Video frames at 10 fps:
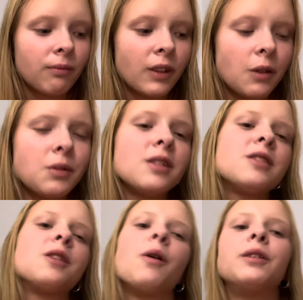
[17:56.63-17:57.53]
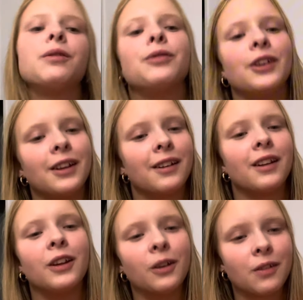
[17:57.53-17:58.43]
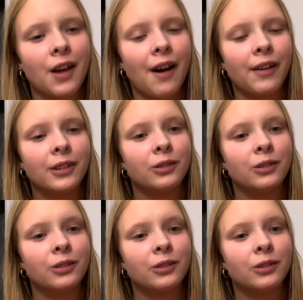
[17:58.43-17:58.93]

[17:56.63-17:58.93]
it was just so defeating to hear that